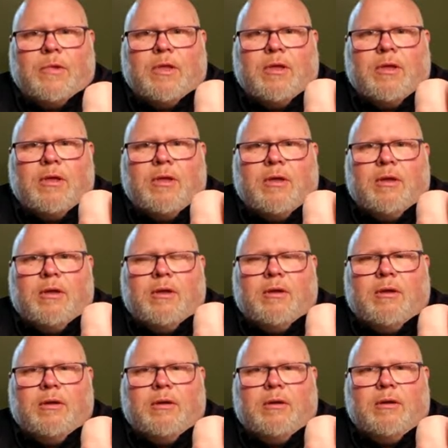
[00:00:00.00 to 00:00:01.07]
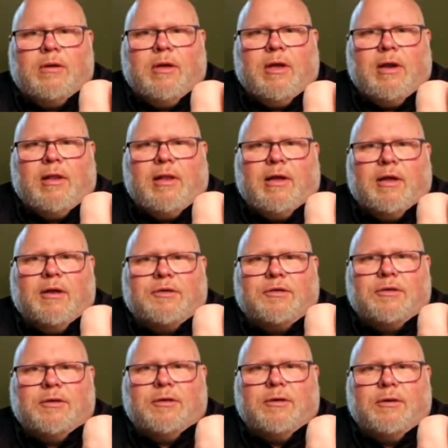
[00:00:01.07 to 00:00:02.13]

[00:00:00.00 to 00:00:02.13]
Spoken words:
So yeah, it's definitely